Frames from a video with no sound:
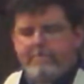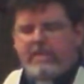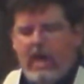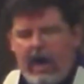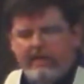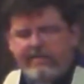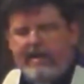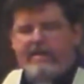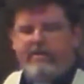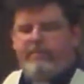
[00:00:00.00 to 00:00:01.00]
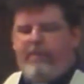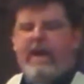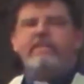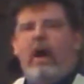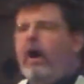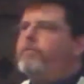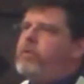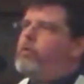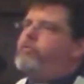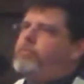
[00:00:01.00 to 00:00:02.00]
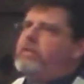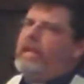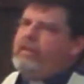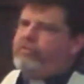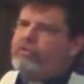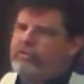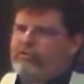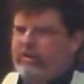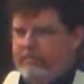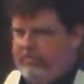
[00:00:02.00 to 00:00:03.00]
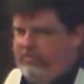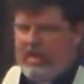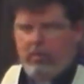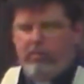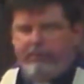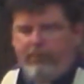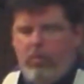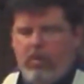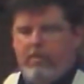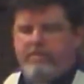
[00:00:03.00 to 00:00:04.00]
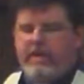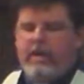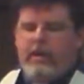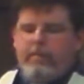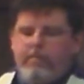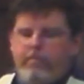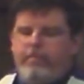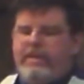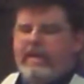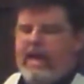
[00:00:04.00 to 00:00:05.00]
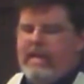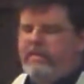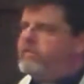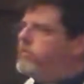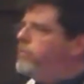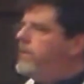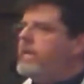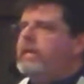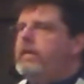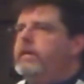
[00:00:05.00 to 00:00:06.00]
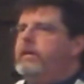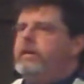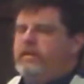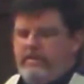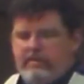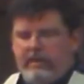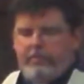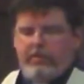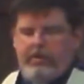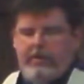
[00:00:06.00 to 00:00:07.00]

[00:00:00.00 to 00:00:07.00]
The content, in fact, of those relationships that were formed began to be deeper.